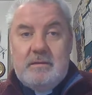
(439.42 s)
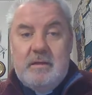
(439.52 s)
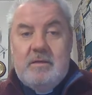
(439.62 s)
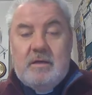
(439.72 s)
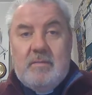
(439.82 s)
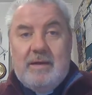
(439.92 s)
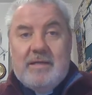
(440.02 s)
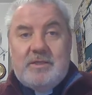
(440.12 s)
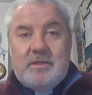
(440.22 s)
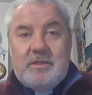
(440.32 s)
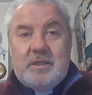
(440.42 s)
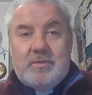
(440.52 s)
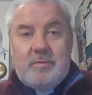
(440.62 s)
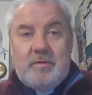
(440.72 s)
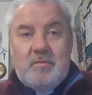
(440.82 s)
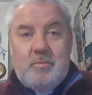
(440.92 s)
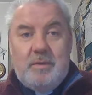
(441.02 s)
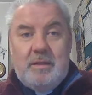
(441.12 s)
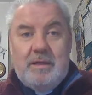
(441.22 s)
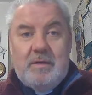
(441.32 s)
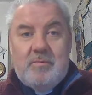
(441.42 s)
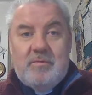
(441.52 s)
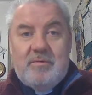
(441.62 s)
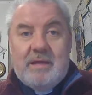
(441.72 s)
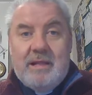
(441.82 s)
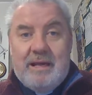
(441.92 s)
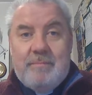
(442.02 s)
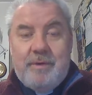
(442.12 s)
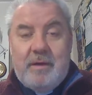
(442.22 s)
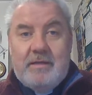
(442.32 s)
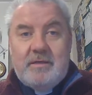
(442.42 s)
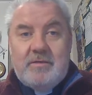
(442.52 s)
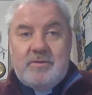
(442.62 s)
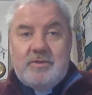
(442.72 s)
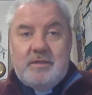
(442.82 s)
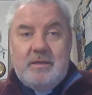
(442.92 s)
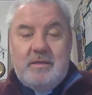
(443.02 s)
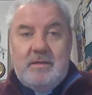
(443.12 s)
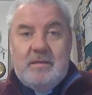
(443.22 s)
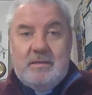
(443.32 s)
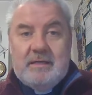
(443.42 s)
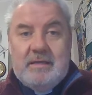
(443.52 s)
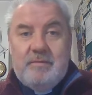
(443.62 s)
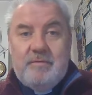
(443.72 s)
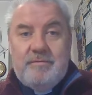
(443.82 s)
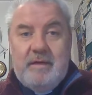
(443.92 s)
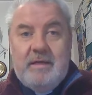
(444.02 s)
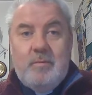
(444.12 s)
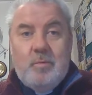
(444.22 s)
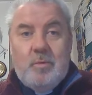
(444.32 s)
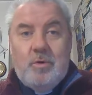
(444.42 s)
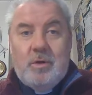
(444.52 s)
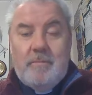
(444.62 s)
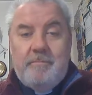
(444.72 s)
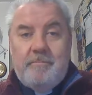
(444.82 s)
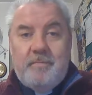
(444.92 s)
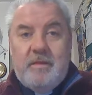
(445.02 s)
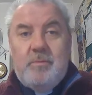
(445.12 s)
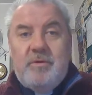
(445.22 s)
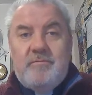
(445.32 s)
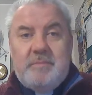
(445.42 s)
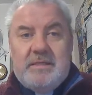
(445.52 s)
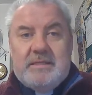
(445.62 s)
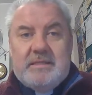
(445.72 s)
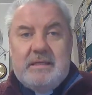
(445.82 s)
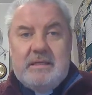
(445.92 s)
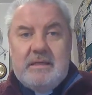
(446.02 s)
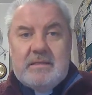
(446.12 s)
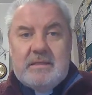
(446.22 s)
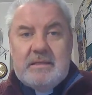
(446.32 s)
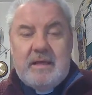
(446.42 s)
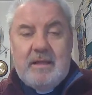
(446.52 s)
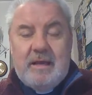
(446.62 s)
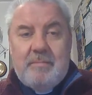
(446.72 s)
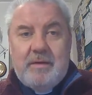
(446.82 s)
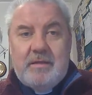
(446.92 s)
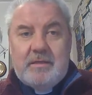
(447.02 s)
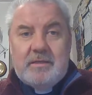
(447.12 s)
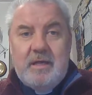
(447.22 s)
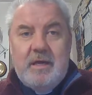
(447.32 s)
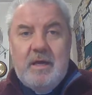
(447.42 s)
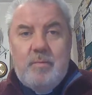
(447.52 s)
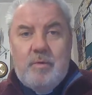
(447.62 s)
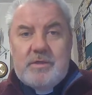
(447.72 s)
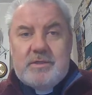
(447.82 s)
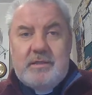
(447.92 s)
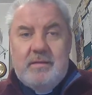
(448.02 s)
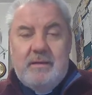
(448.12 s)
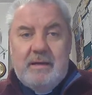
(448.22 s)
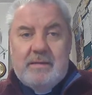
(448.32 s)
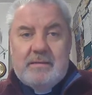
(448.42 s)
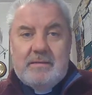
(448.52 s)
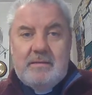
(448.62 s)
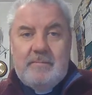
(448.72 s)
You can imagine just what it would have been like with collaborators in the time of any war. They would have been seen as collaborators, and worse than that,